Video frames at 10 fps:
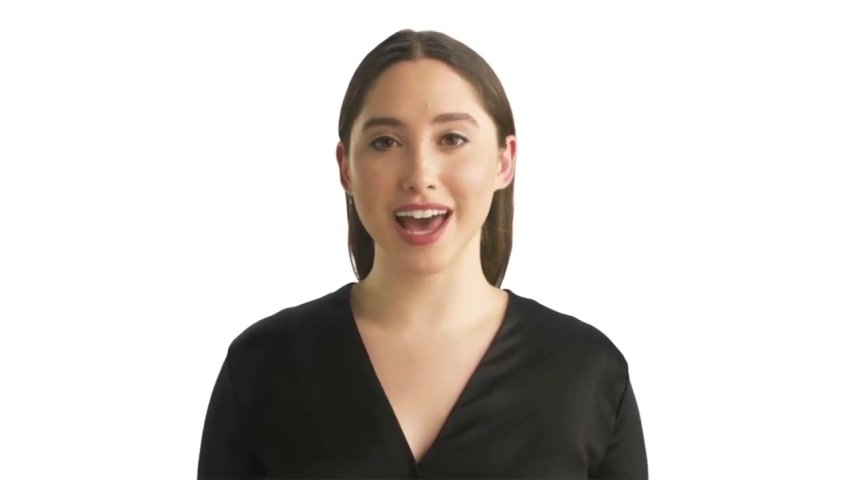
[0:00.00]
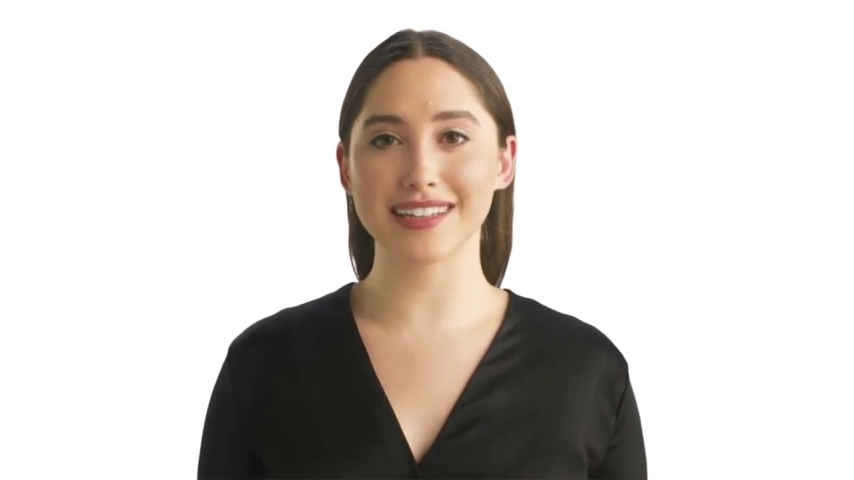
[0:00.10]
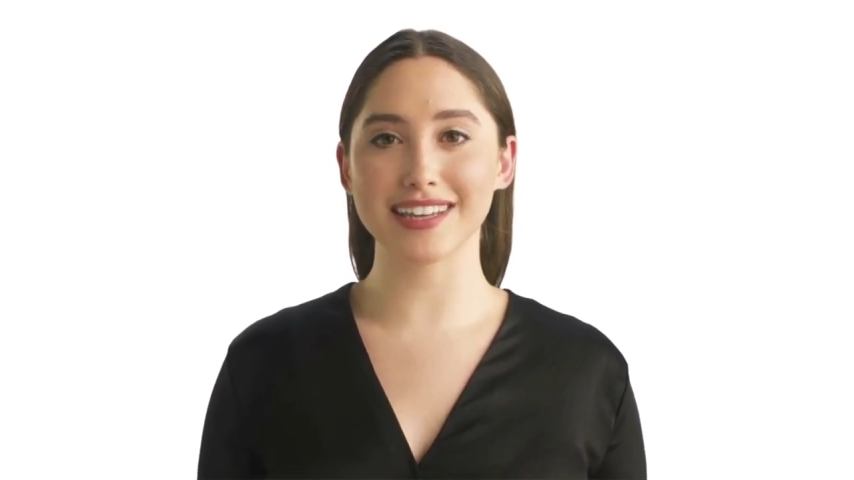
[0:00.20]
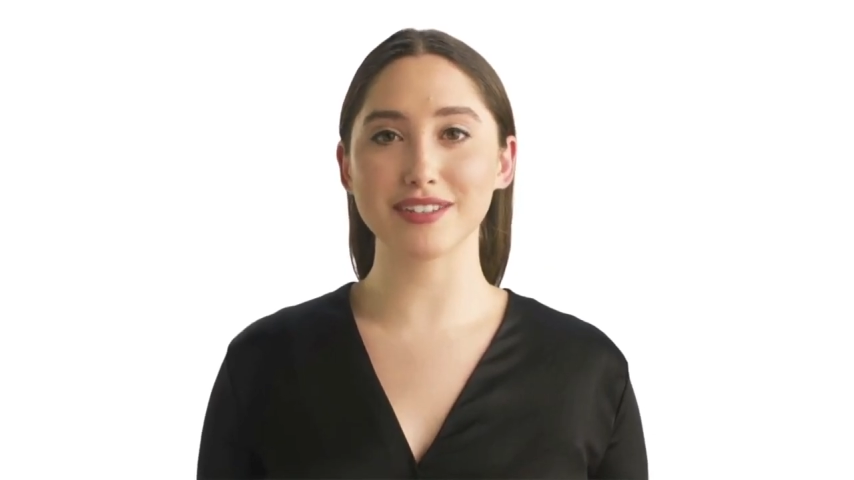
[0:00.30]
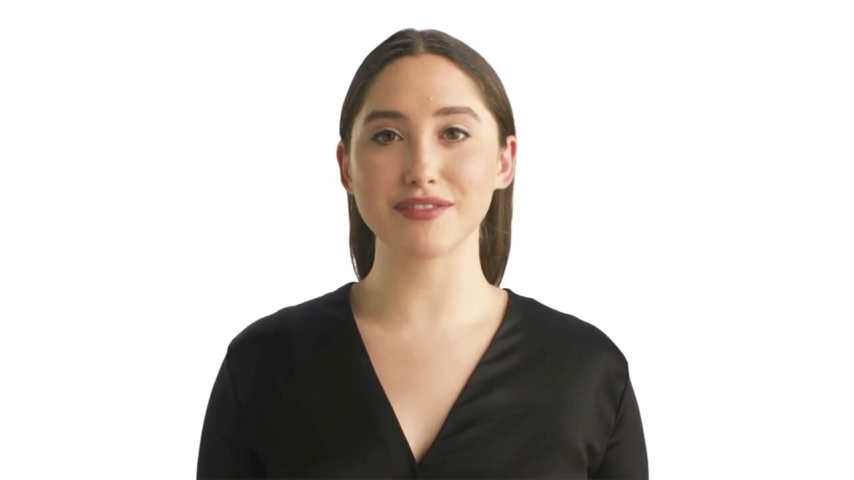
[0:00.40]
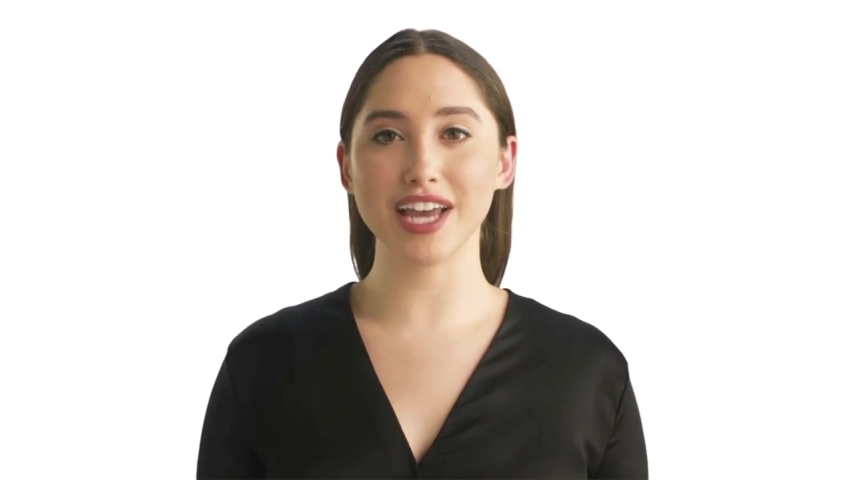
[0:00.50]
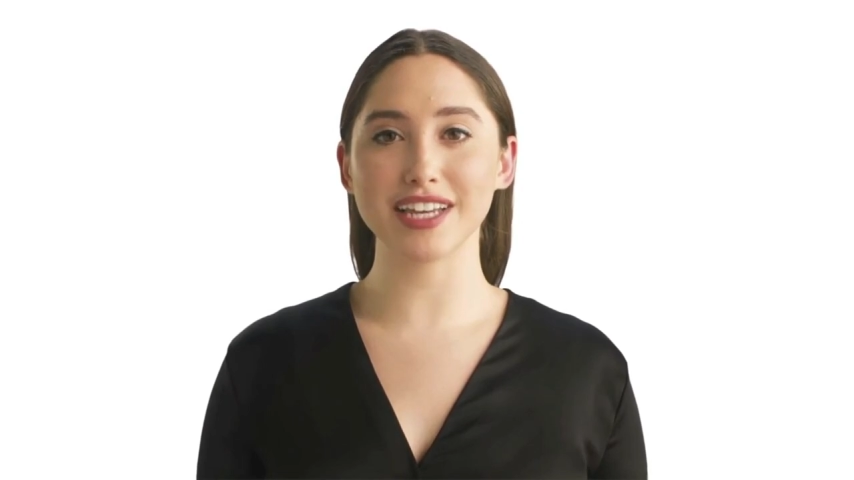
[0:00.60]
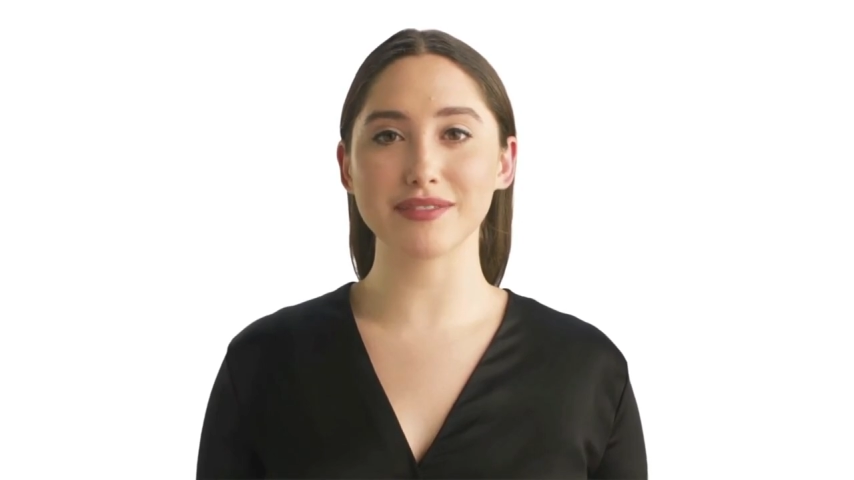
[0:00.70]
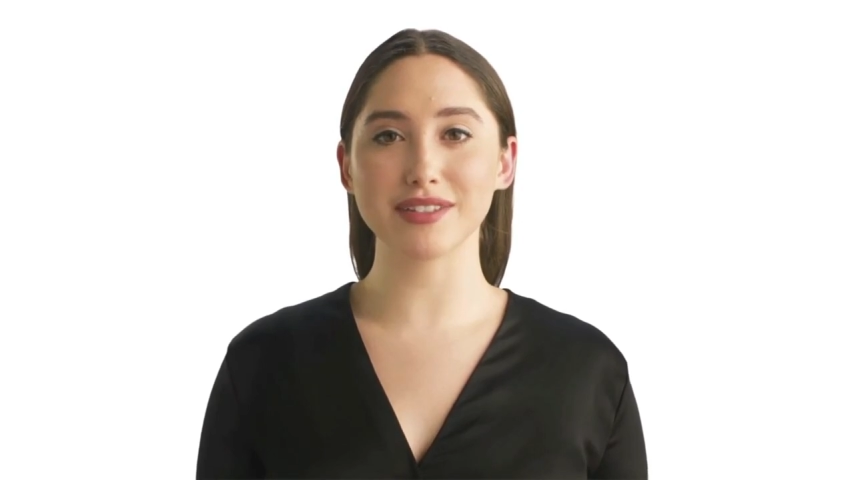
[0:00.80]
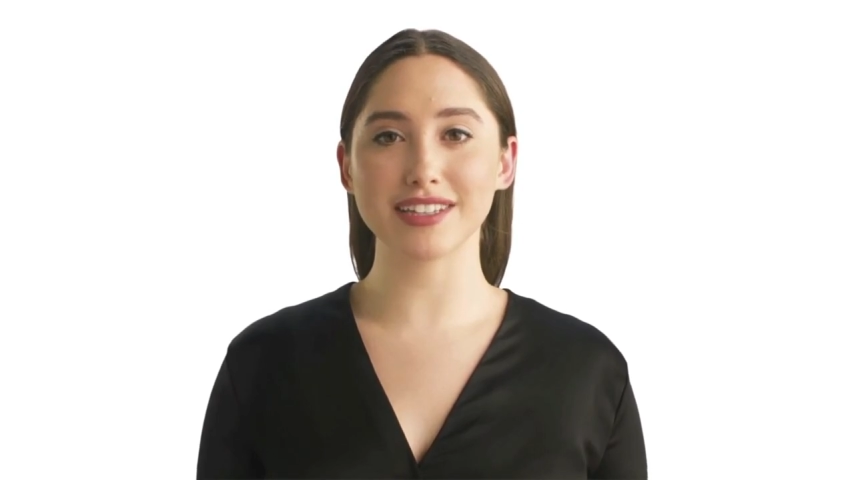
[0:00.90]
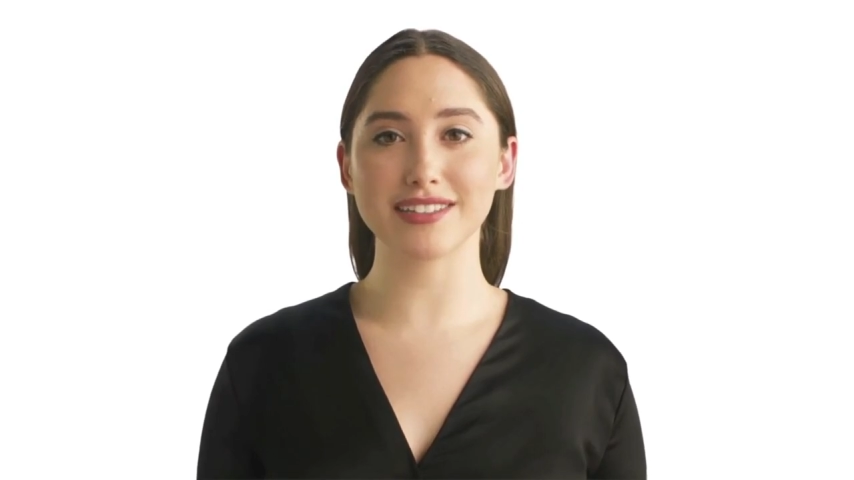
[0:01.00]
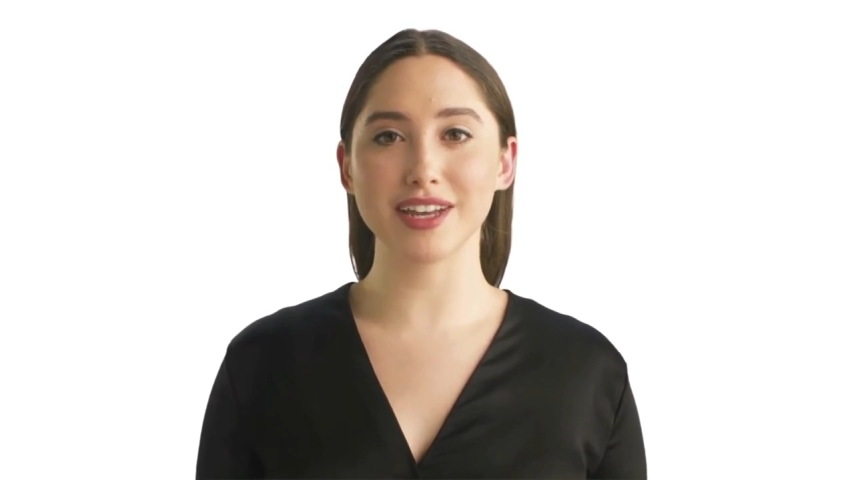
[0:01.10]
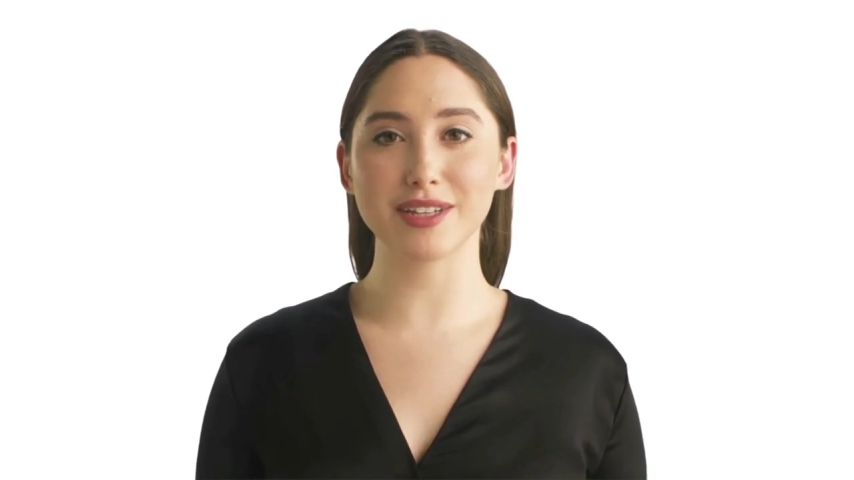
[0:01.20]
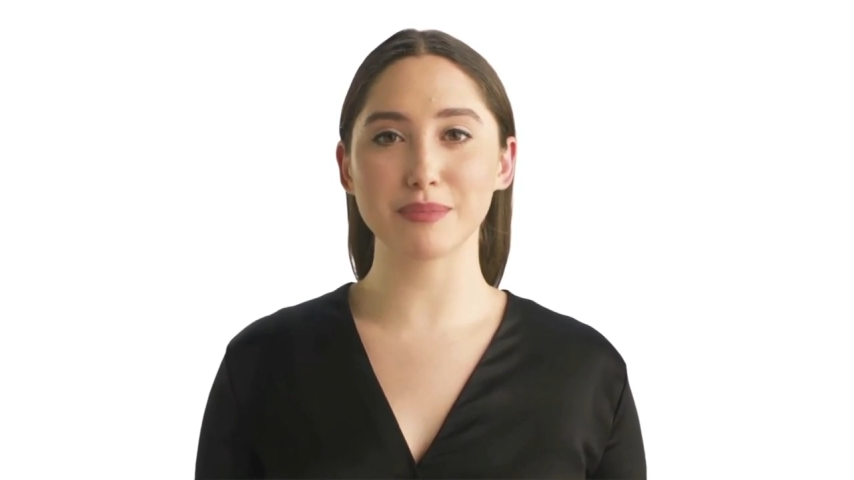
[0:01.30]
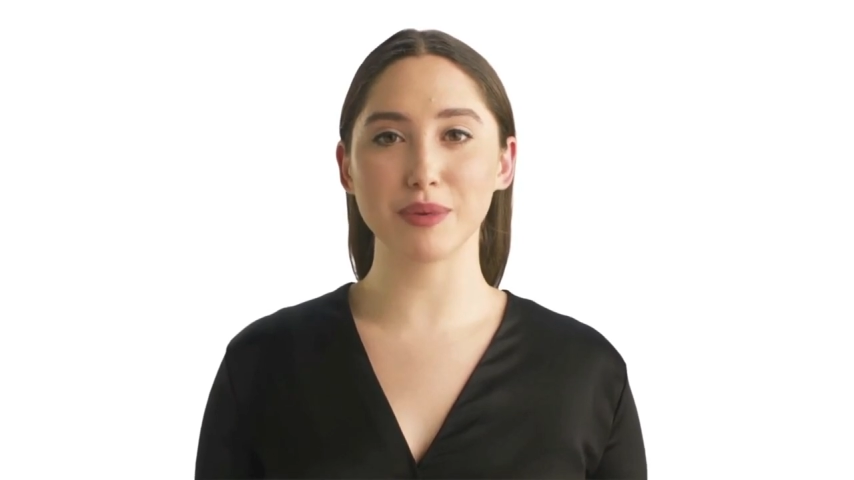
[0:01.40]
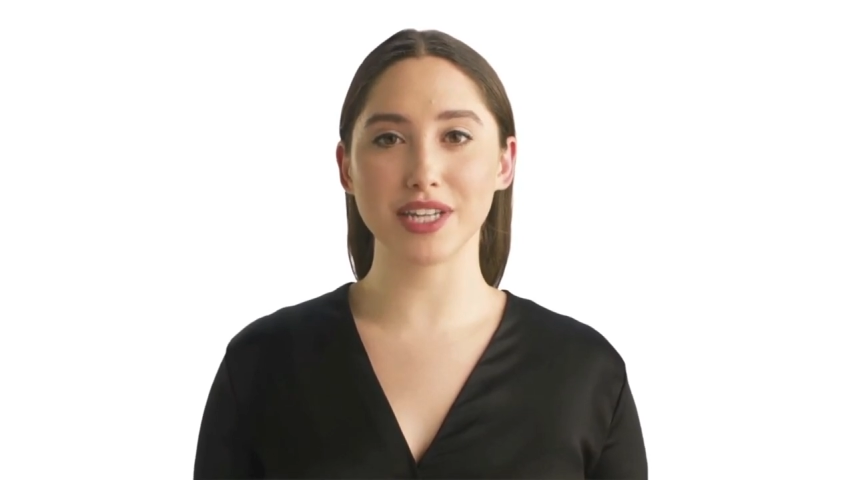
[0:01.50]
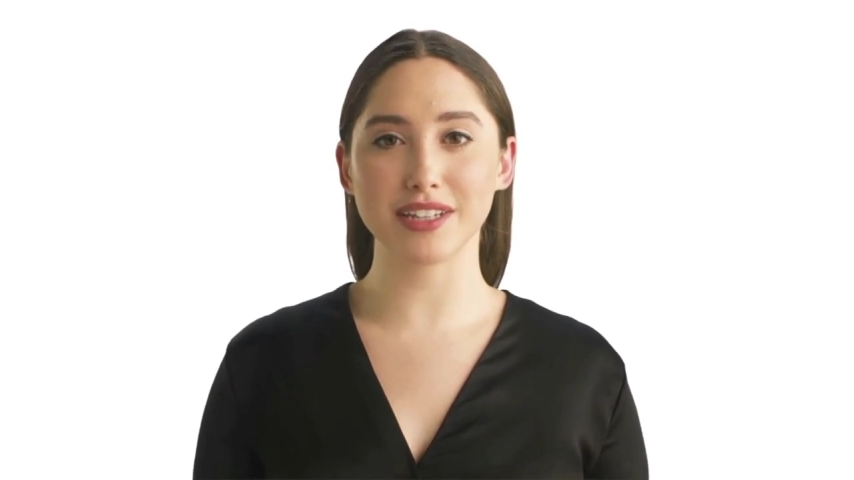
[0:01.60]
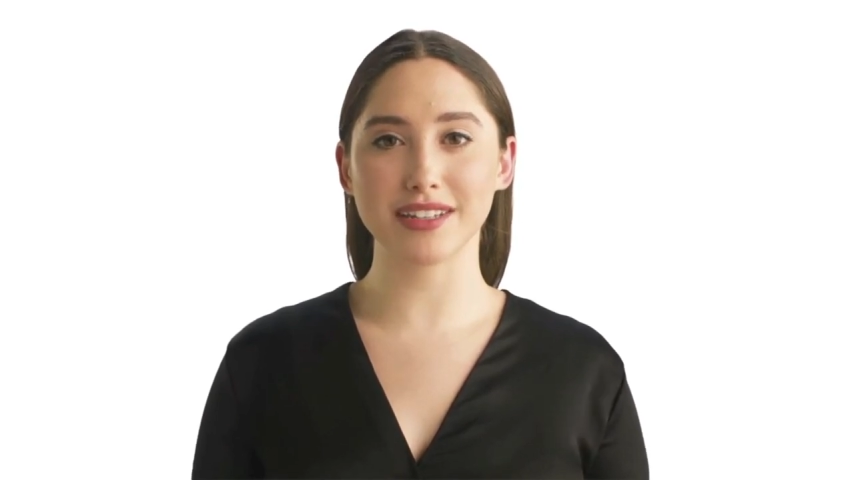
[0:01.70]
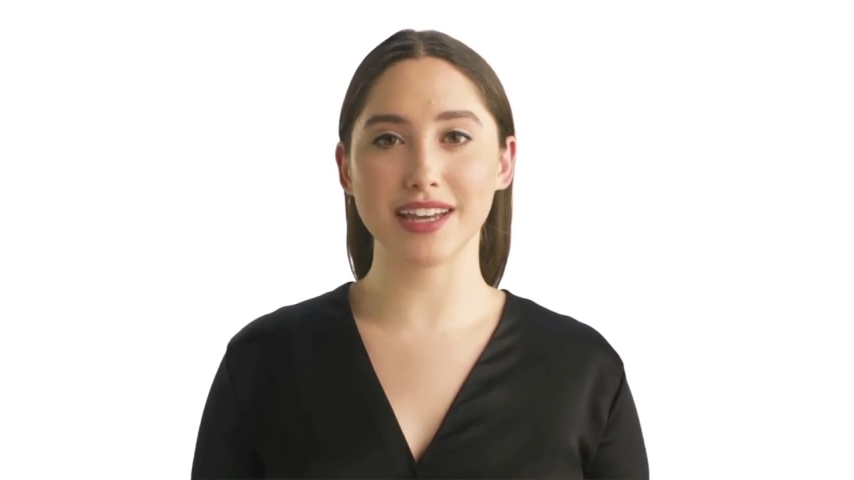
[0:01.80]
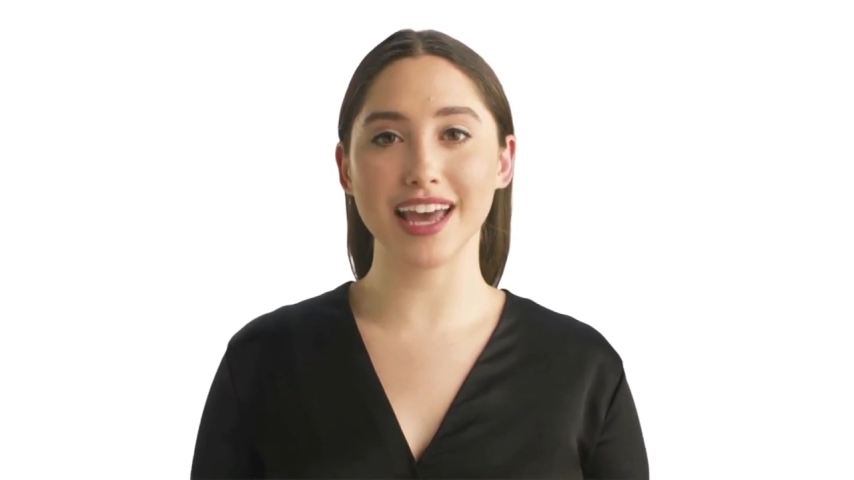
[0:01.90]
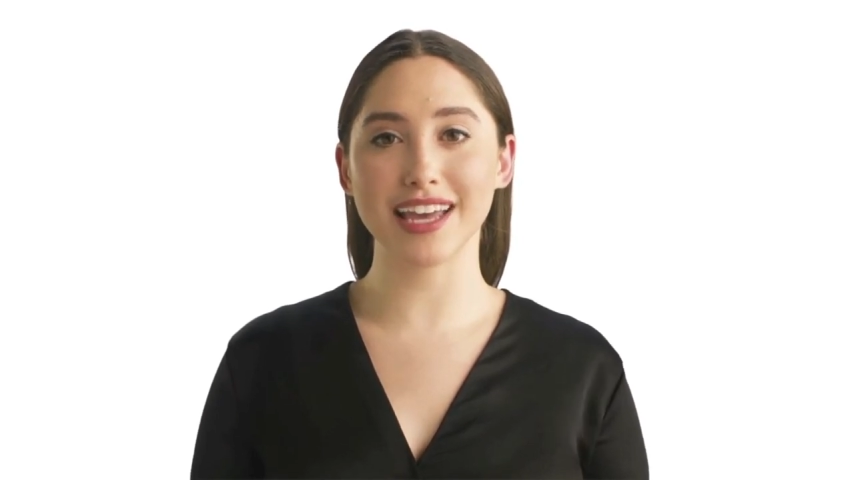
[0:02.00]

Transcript: identifying unique selling points,